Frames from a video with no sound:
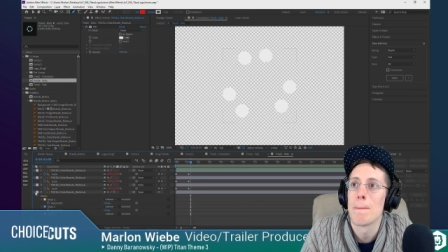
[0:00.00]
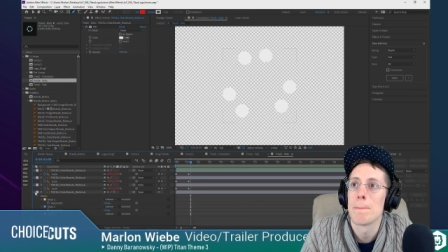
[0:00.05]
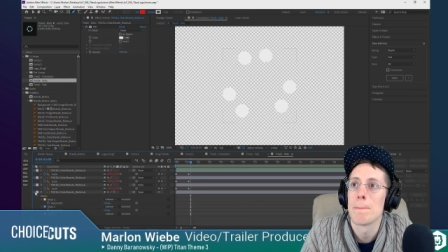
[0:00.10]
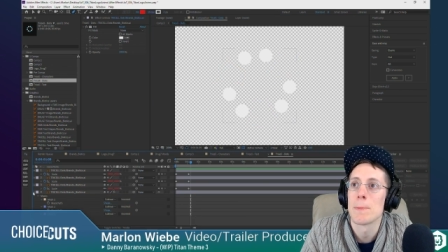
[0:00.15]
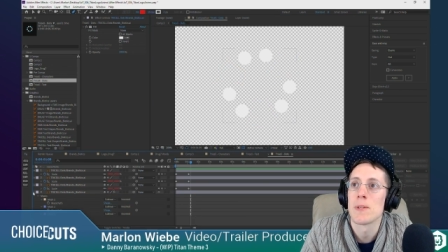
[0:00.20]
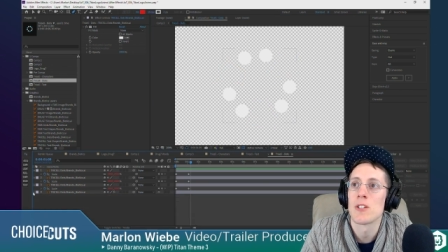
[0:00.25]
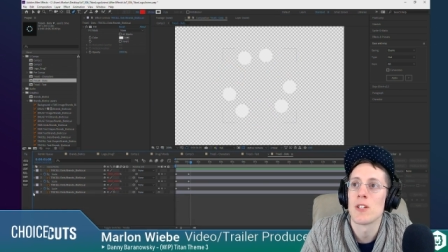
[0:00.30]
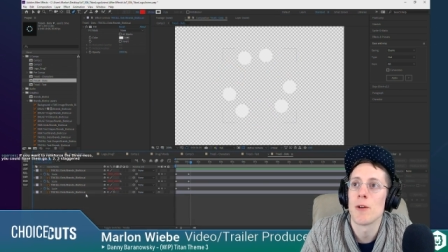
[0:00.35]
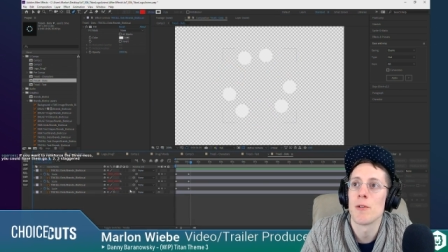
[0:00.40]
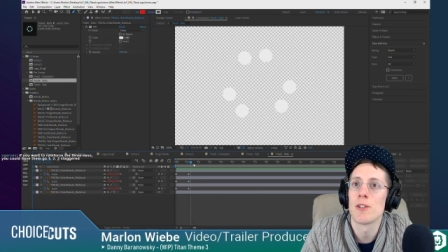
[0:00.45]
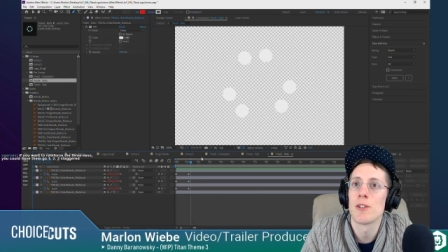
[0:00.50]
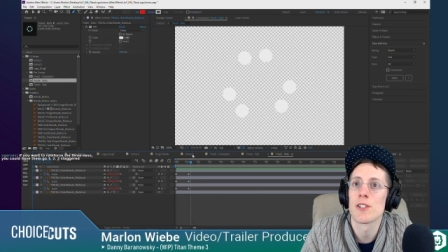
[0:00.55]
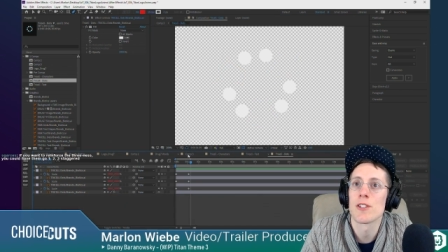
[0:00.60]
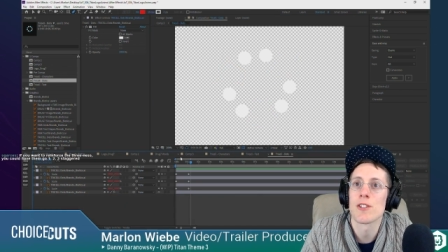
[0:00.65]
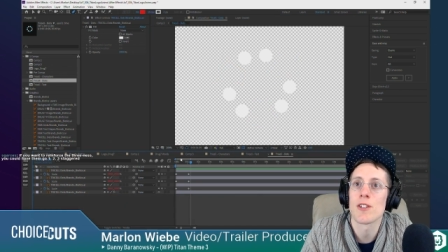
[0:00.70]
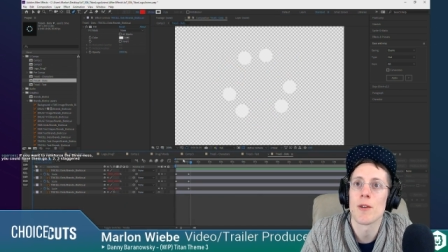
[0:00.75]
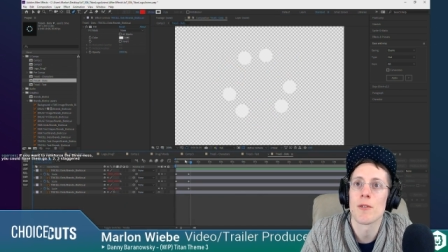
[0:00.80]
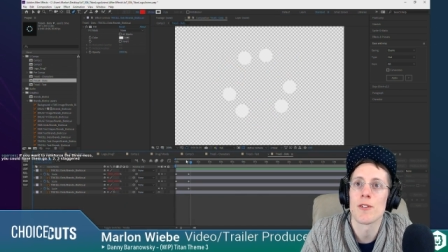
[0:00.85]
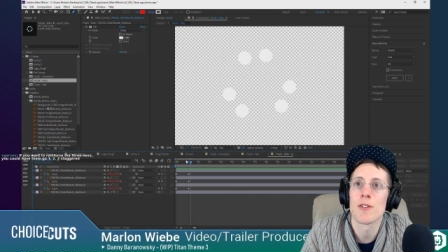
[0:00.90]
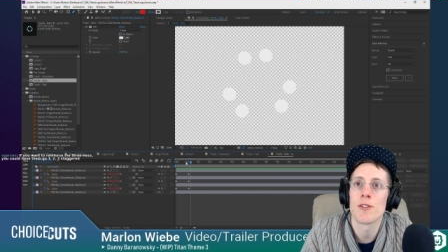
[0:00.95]
Now we just
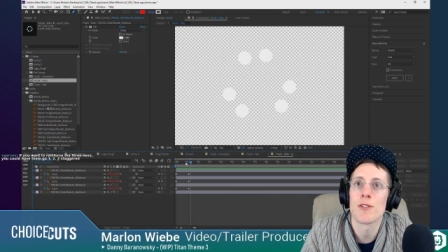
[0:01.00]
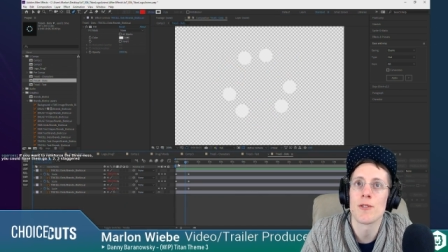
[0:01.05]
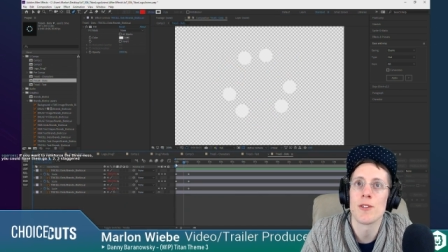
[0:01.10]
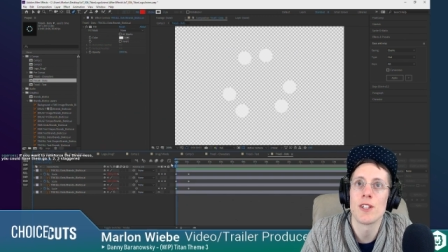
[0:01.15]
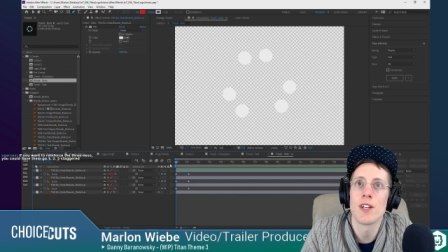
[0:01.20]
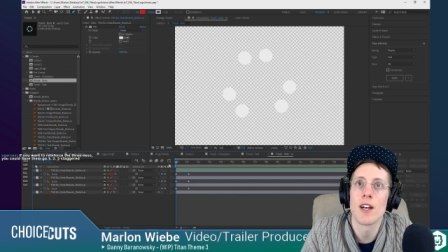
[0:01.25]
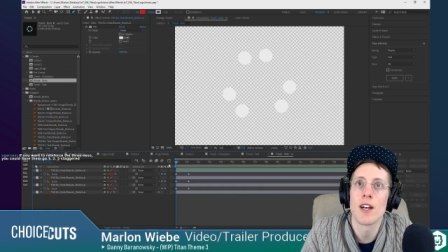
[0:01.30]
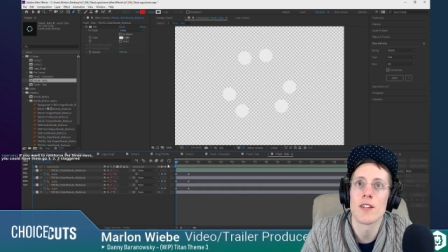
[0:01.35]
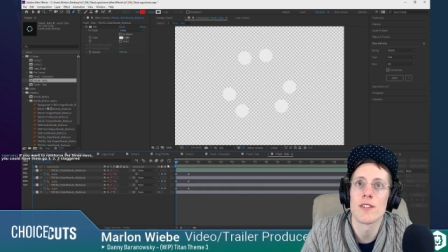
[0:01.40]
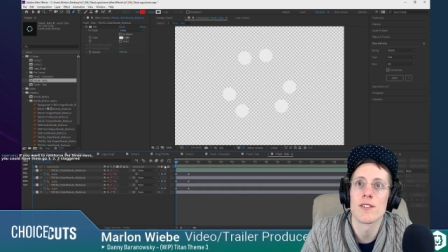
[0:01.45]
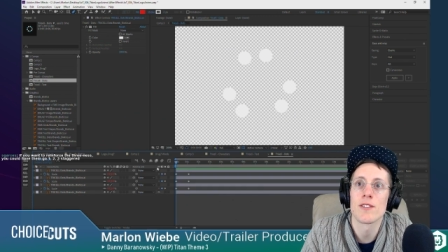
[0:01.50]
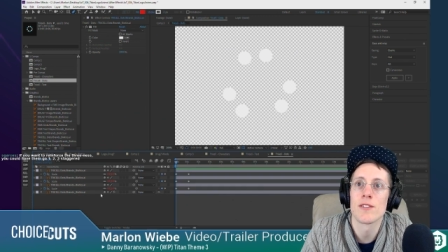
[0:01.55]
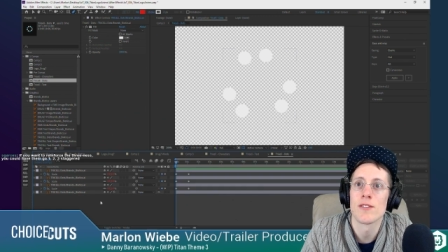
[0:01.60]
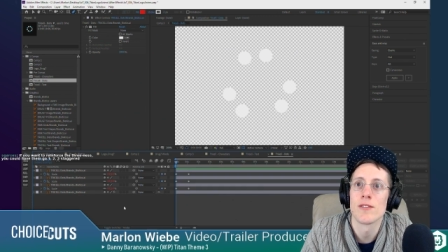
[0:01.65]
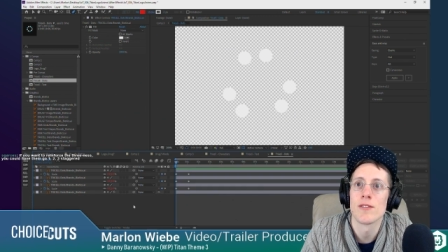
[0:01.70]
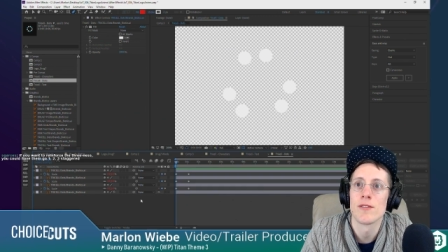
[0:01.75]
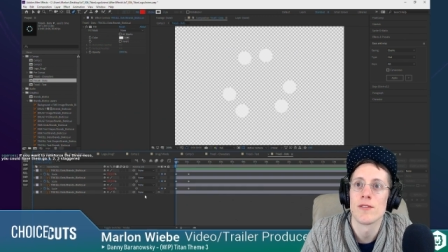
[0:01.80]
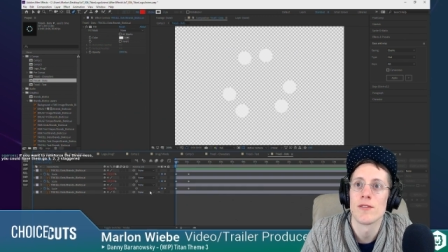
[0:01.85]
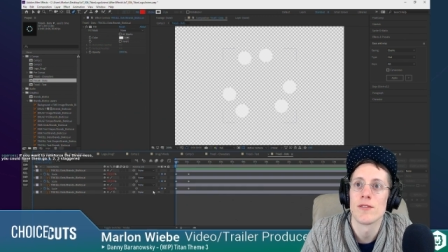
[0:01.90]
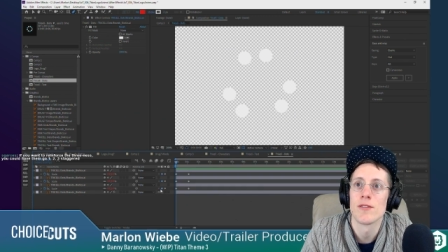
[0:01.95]
start with the 3 dots,
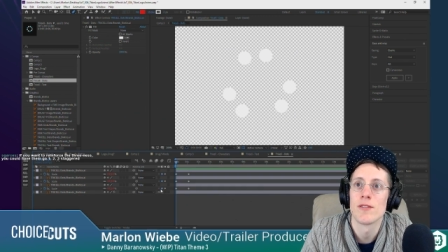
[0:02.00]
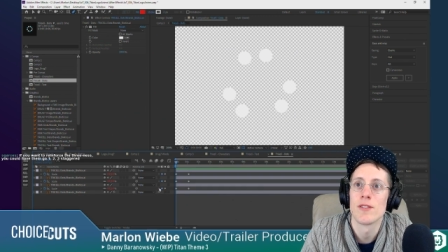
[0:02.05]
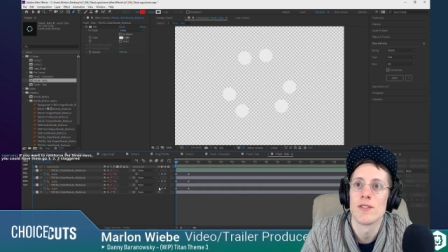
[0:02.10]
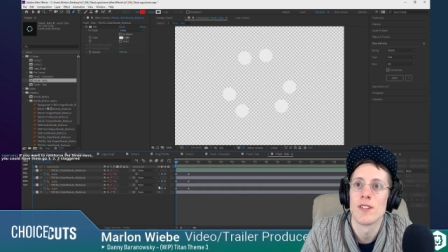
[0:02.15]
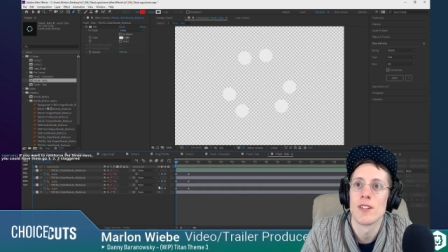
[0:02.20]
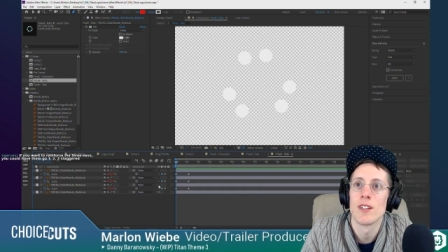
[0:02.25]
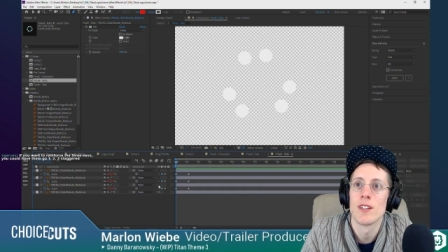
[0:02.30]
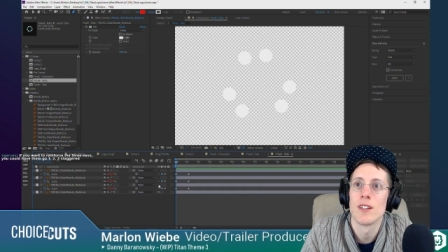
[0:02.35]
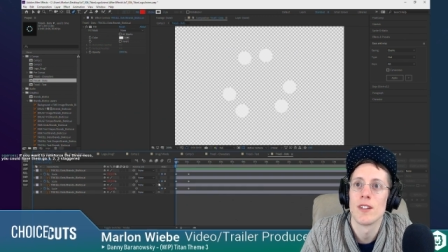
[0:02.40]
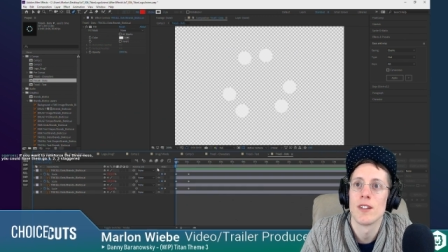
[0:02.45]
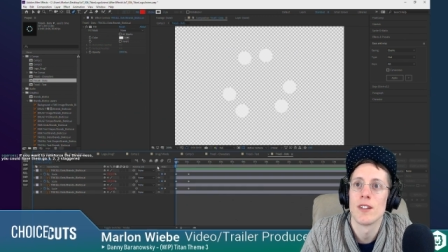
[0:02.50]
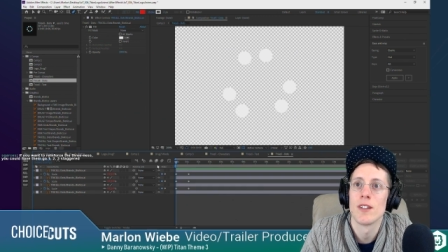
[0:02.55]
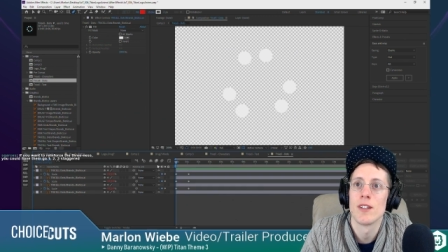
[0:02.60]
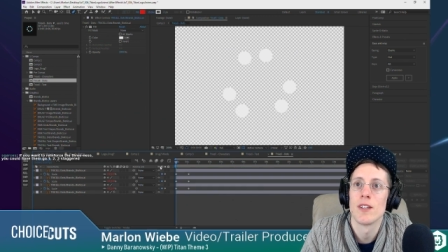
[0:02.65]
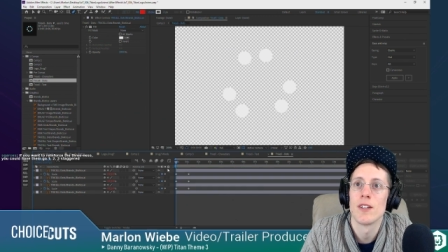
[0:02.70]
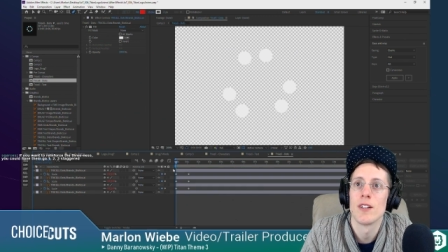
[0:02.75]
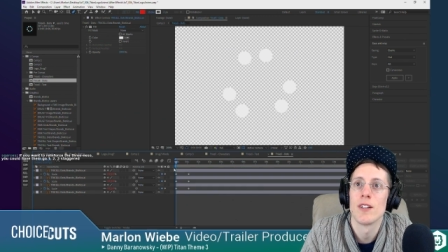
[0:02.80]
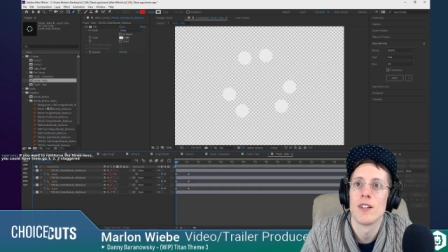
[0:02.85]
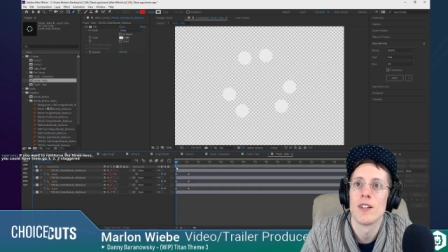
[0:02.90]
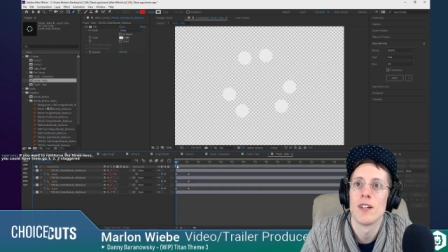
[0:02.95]

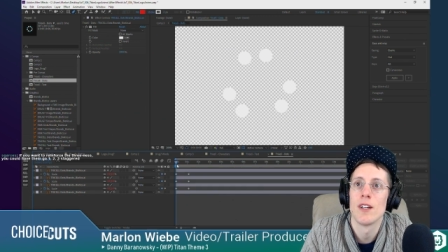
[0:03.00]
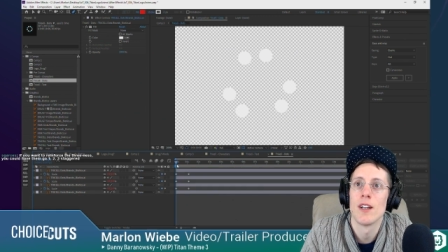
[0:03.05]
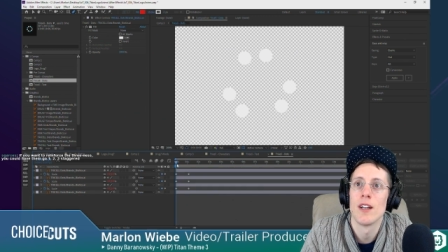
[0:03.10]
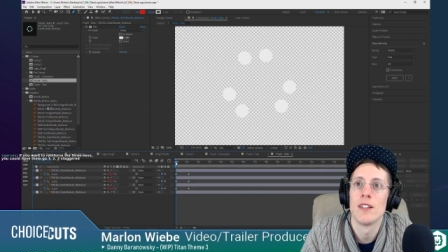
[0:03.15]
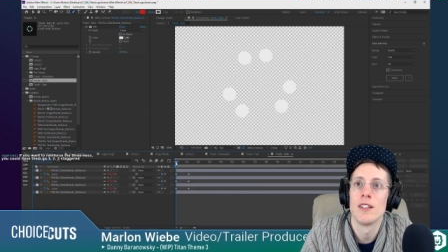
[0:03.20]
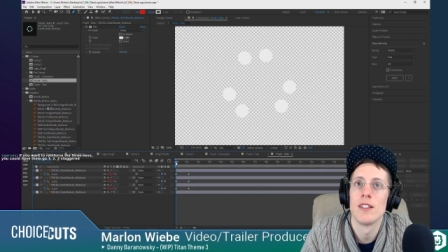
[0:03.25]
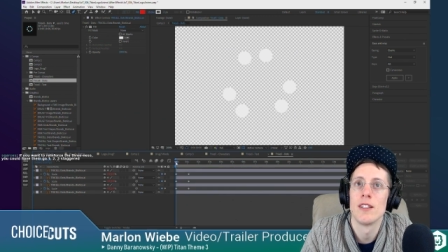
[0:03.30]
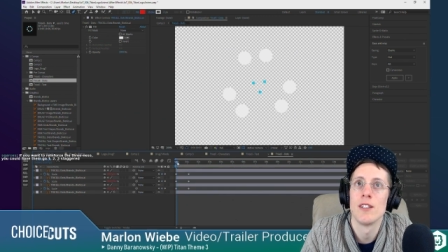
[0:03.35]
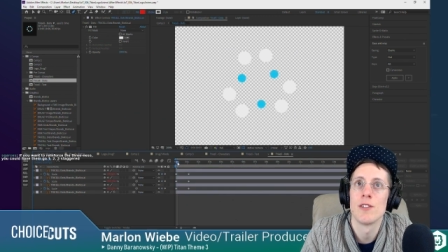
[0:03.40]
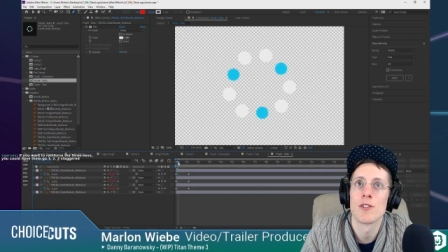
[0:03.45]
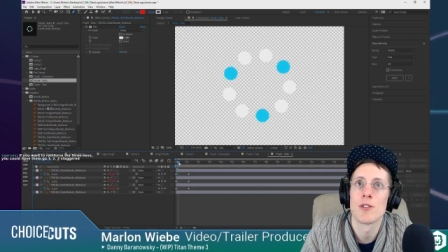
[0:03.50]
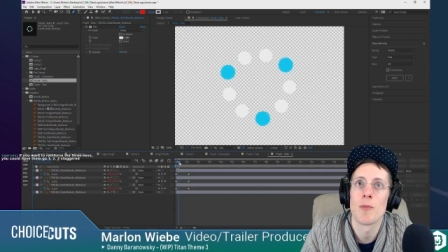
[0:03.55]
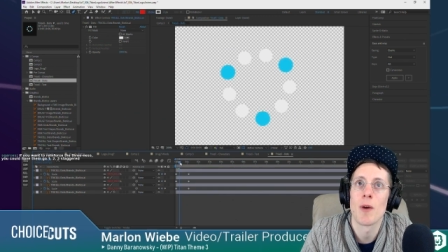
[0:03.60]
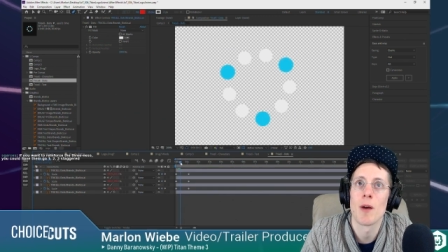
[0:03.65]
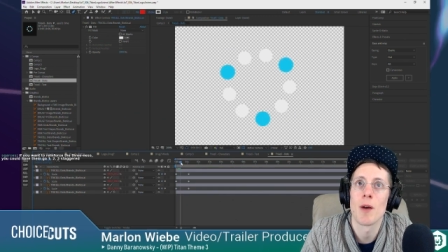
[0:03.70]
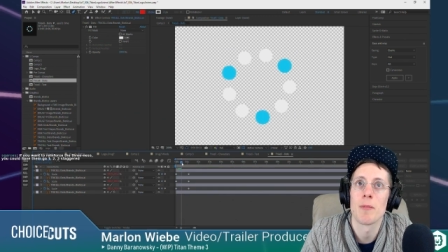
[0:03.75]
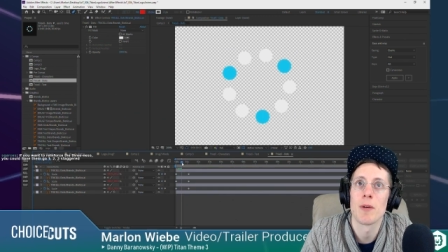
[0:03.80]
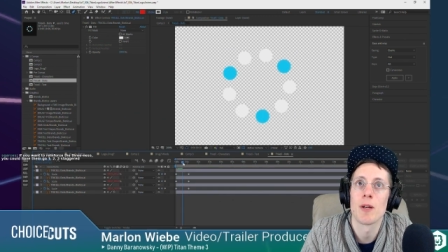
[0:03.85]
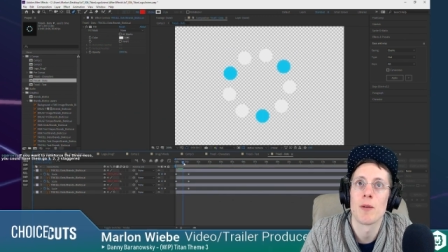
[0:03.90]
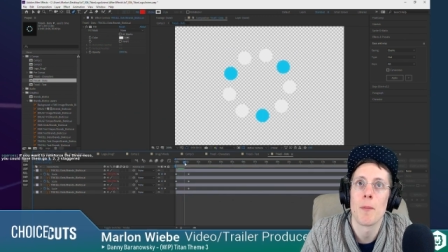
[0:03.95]
and then these ones pop in.